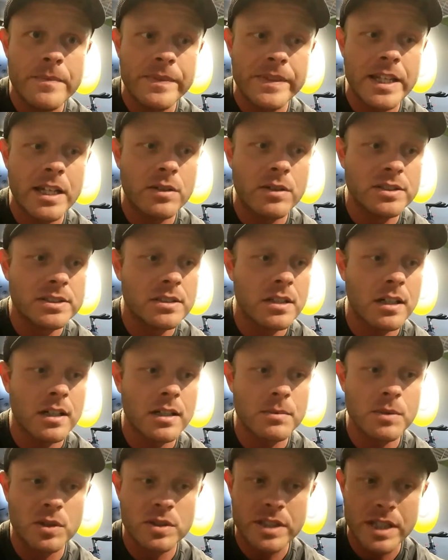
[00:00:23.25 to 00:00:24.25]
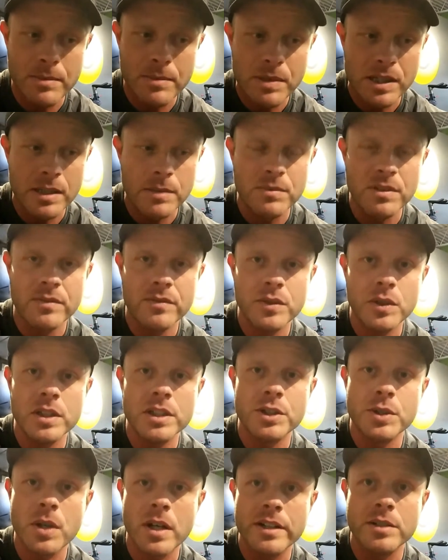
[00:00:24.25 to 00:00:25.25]
they always talk about taping up the
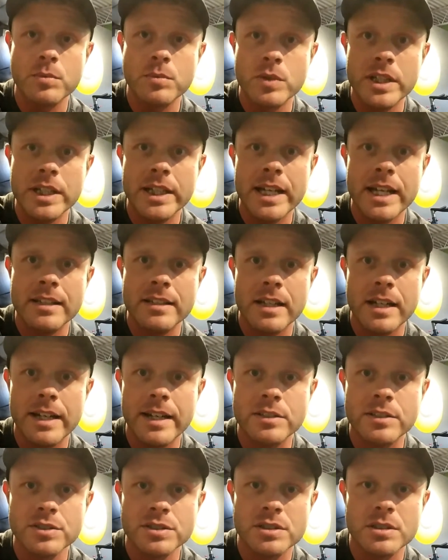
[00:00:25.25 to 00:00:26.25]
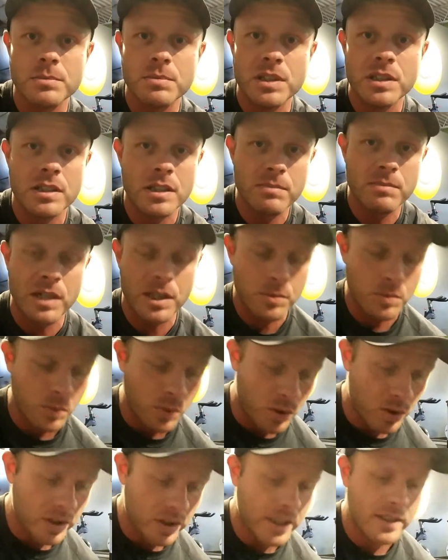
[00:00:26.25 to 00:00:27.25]
foot, trying to regain that ankle stability by
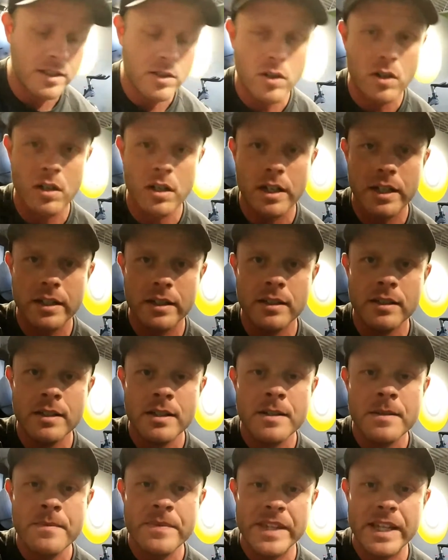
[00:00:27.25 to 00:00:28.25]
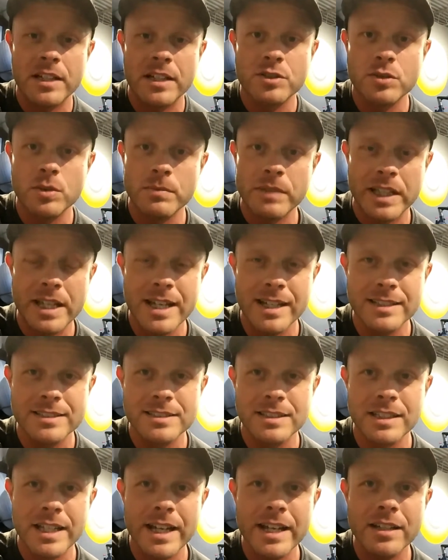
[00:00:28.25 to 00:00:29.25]
working on the actual mechanics
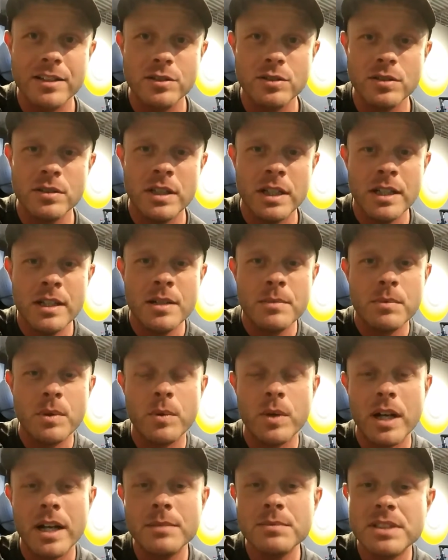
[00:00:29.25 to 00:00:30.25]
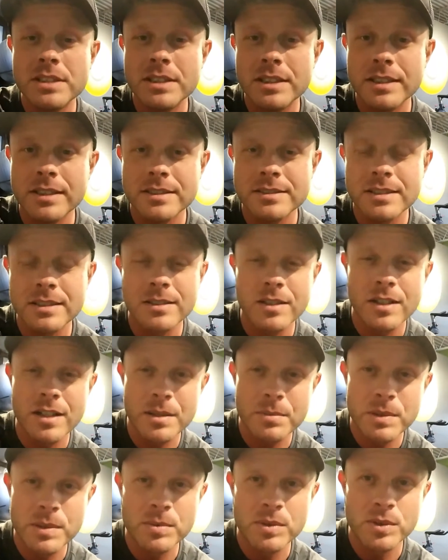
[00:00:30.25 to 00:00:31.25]
of the ankle. But what I'm seeing is that a lot
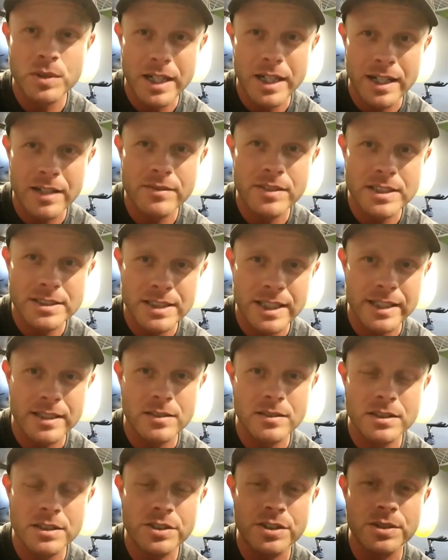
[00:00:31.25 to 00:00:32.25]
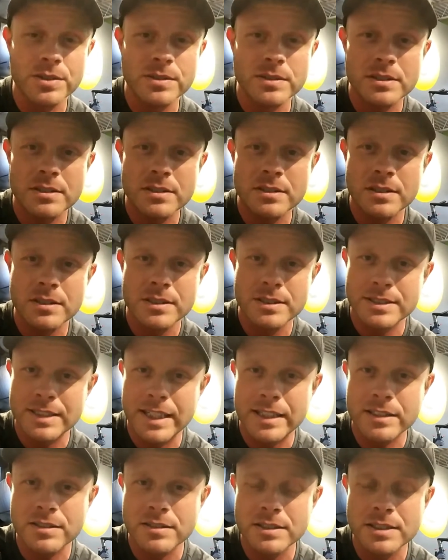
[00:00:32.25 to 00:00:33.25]
of people who have these ankle issues, it
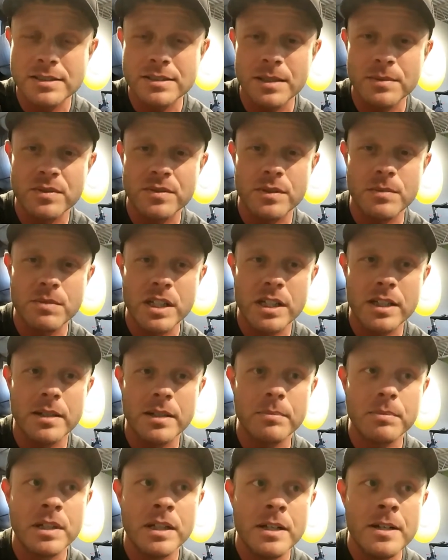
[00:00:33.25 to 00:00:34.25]
actually stems from the hip.